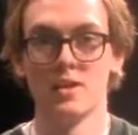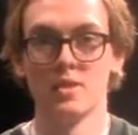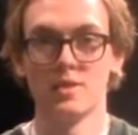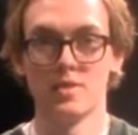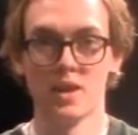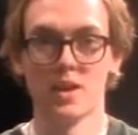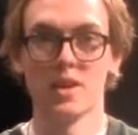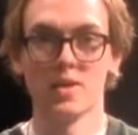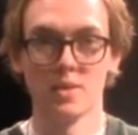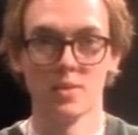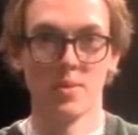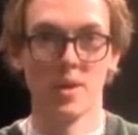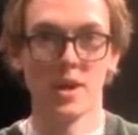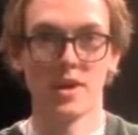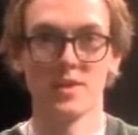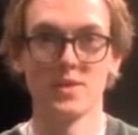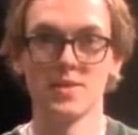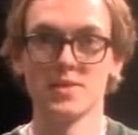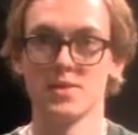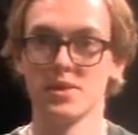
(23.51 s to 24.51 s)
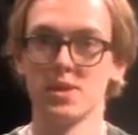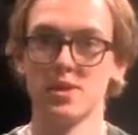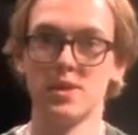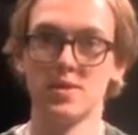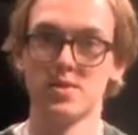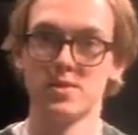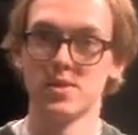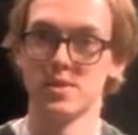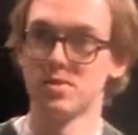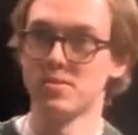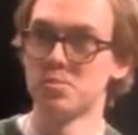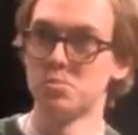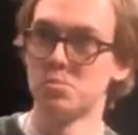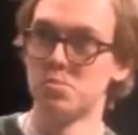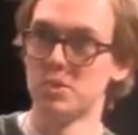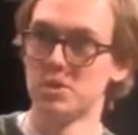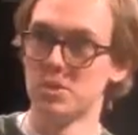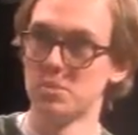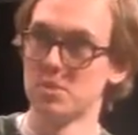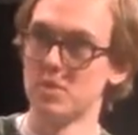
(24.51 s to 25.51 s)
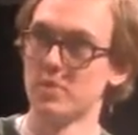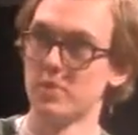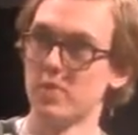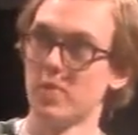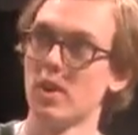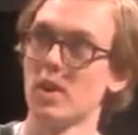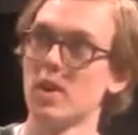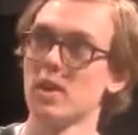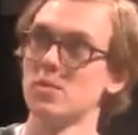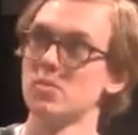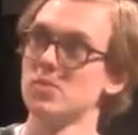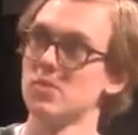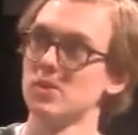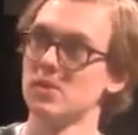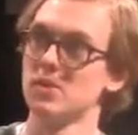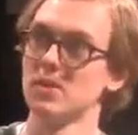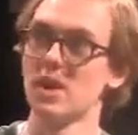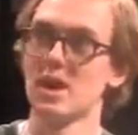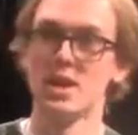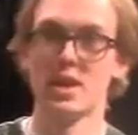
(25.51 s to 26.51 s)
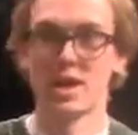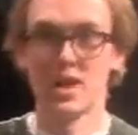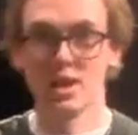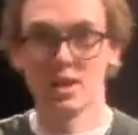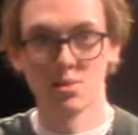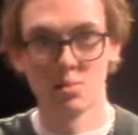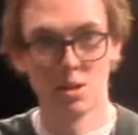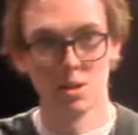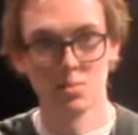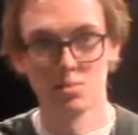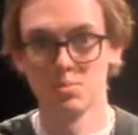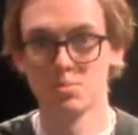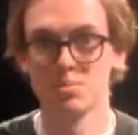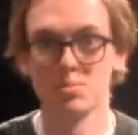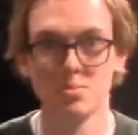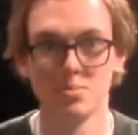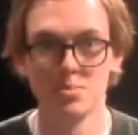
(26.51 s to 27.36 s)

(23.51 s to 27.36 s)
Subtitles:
take the record sleeves and put them in frames and kind of hang them on